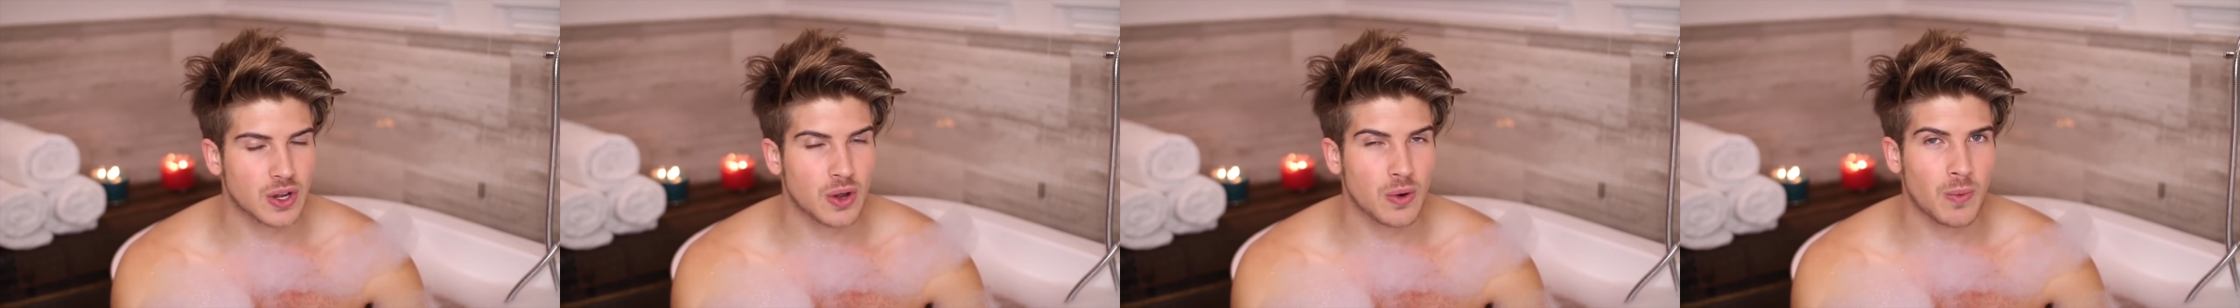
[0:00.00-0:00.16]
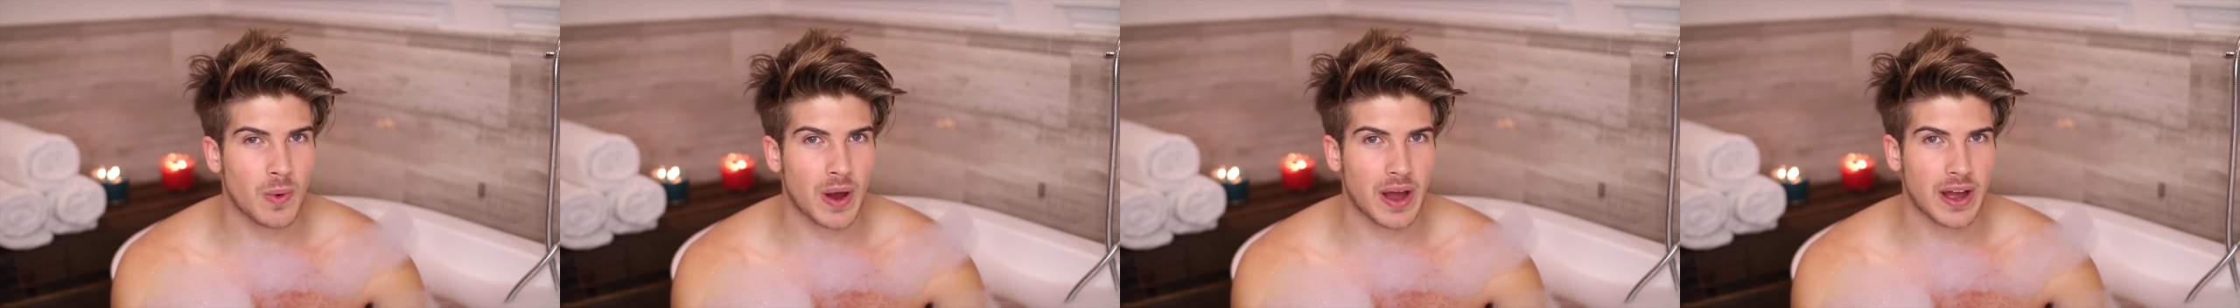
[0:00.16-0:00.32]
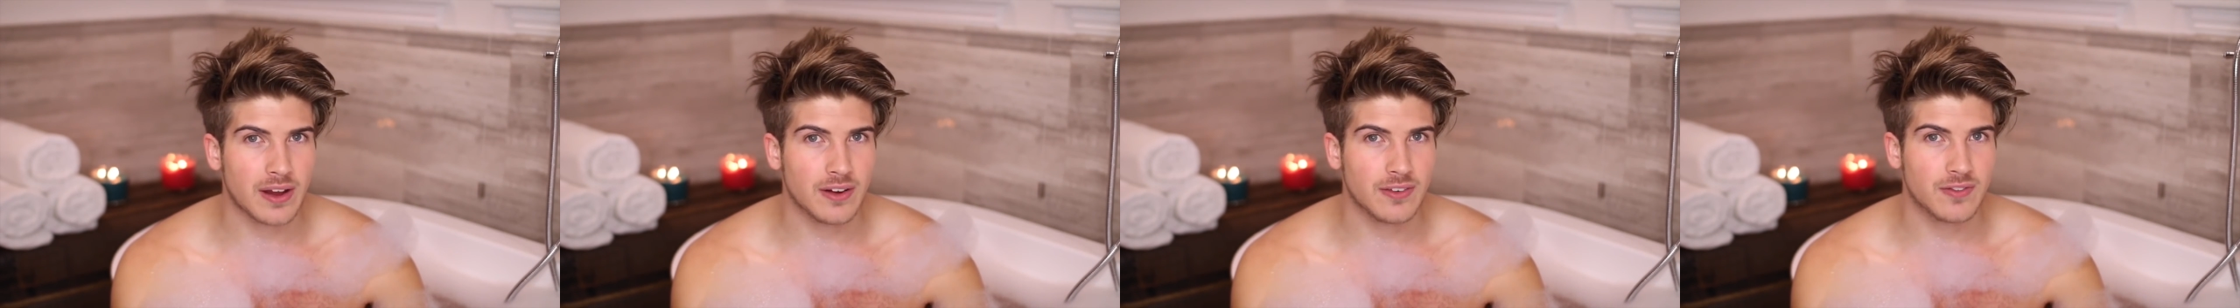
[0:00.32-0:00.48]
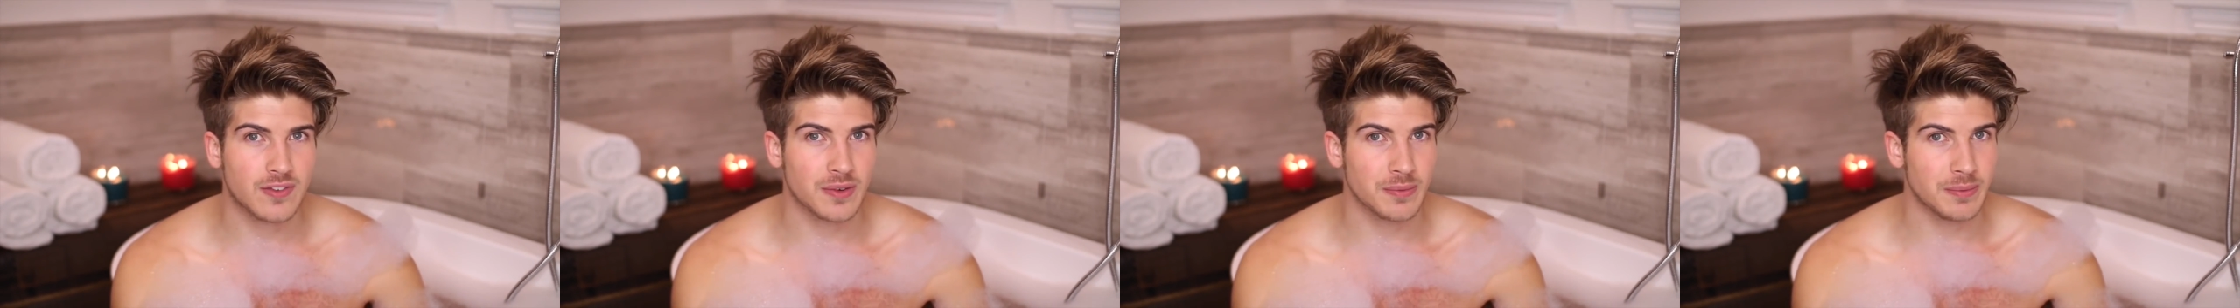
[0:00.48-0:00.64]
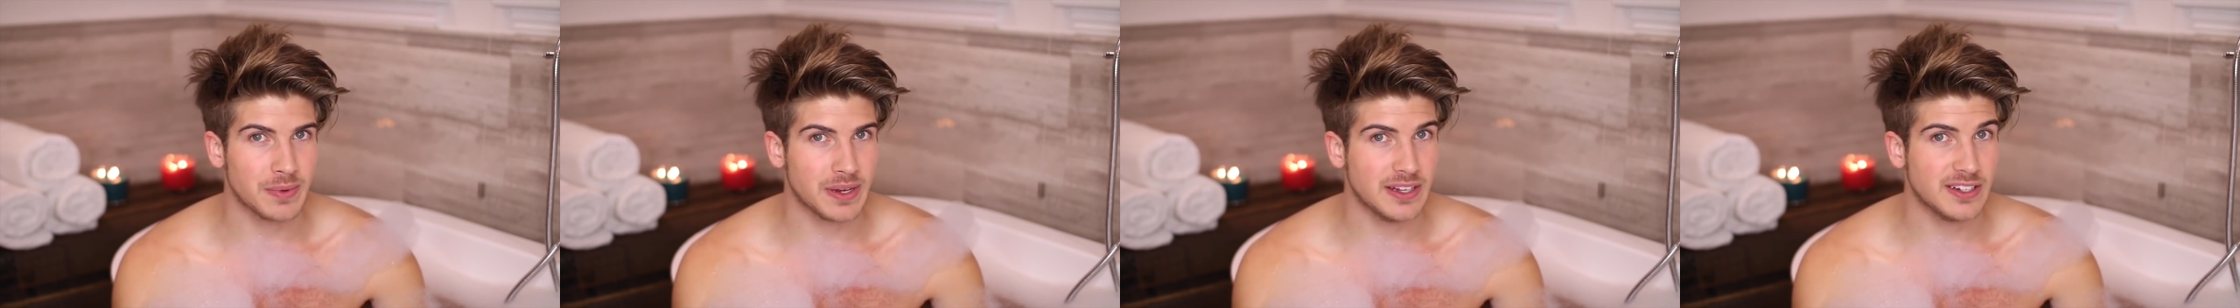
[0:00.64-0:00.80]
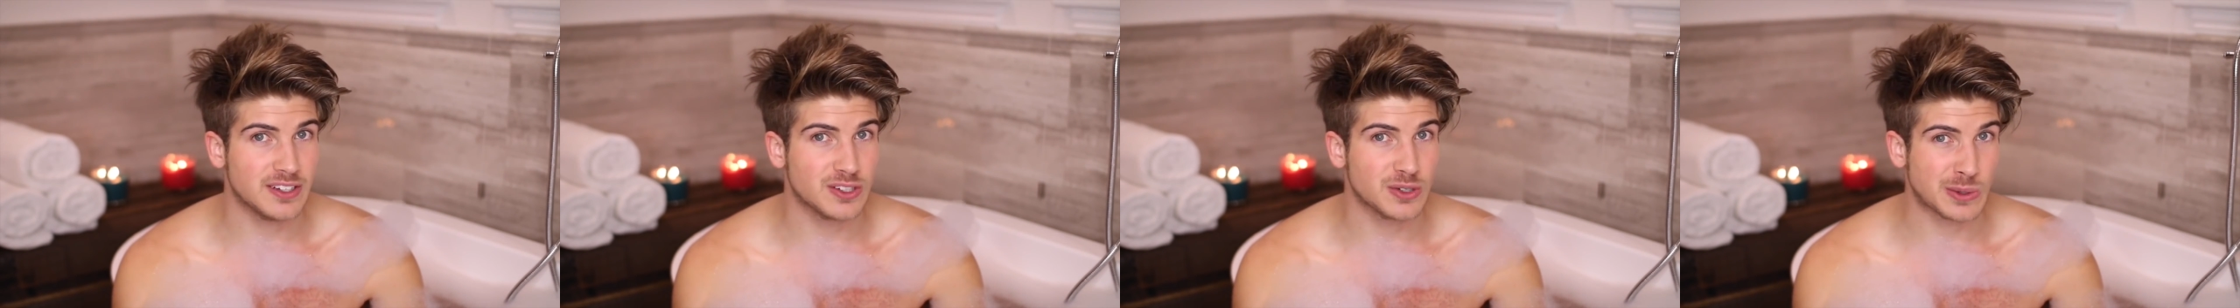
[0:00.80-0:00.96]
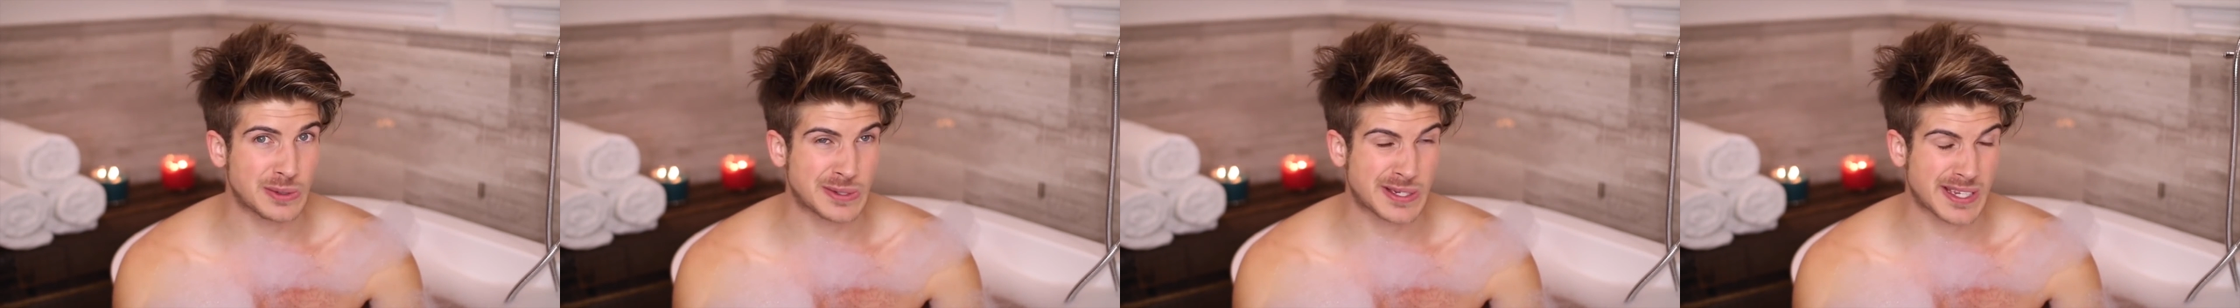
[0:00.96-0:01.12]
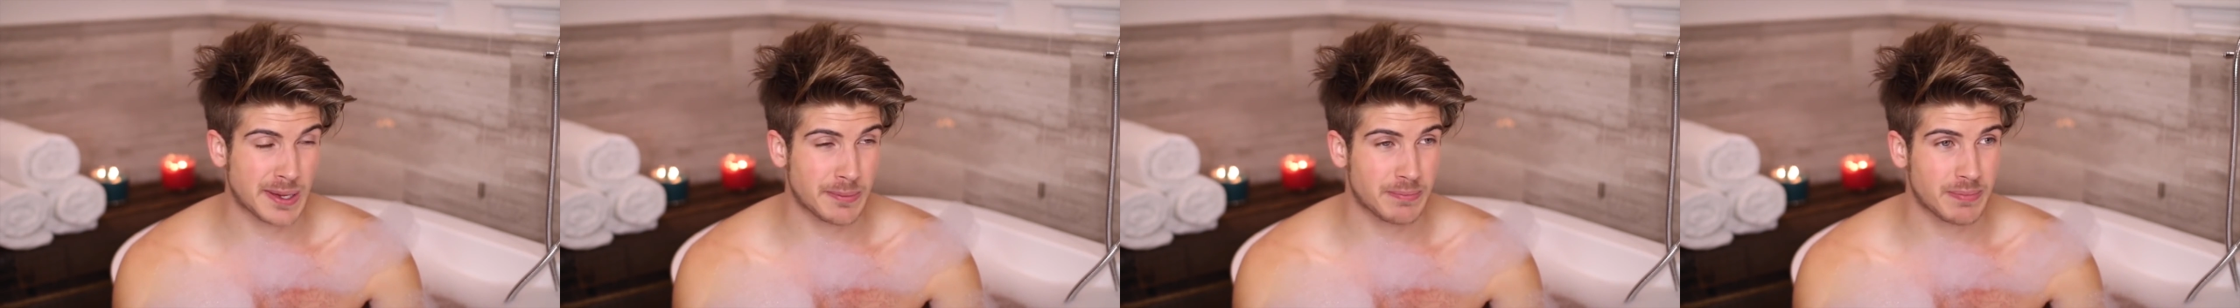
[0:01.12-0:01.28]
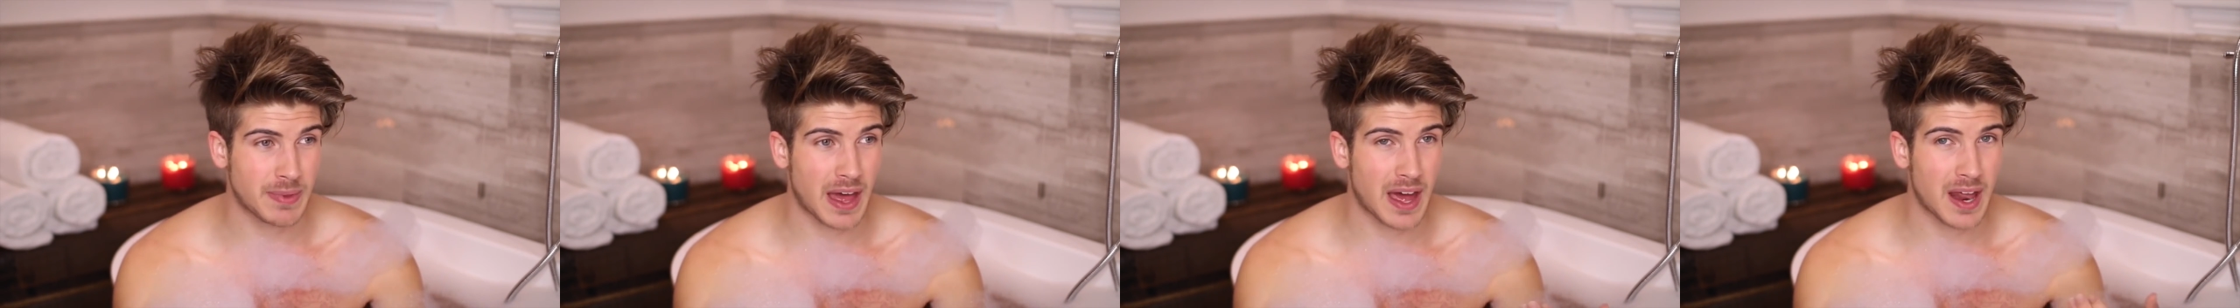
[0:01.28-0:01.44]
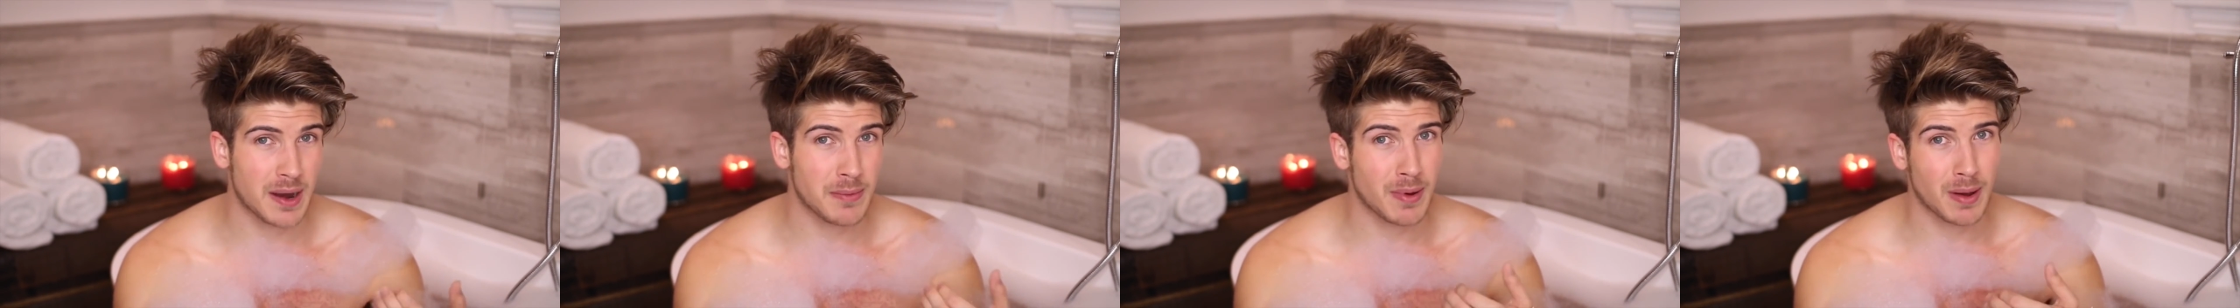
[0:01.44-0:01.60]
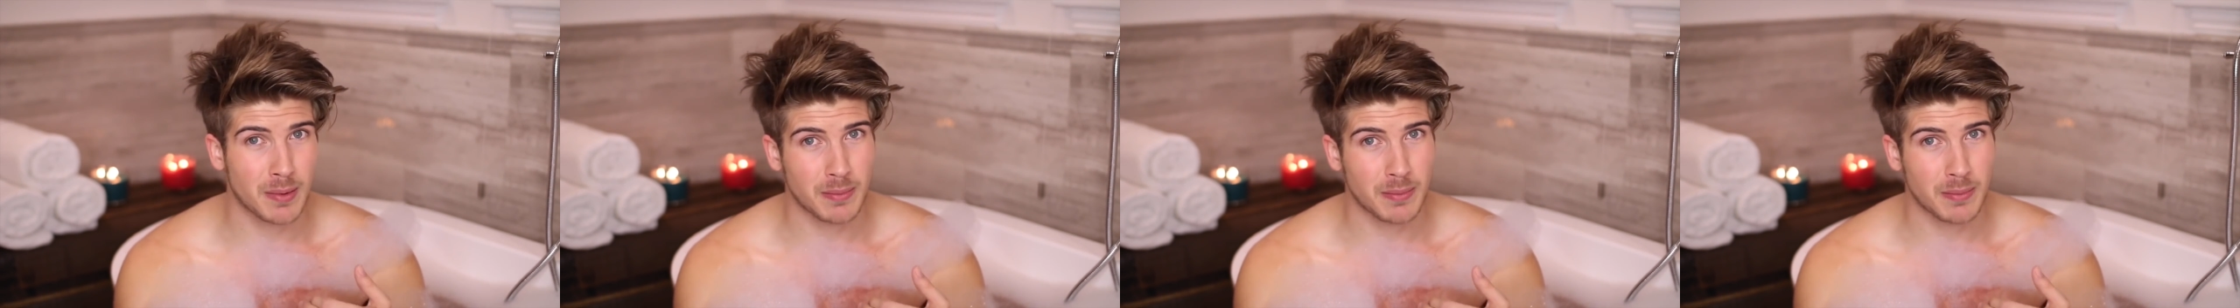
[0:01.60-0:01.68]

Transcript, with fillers: took a while for me to accept that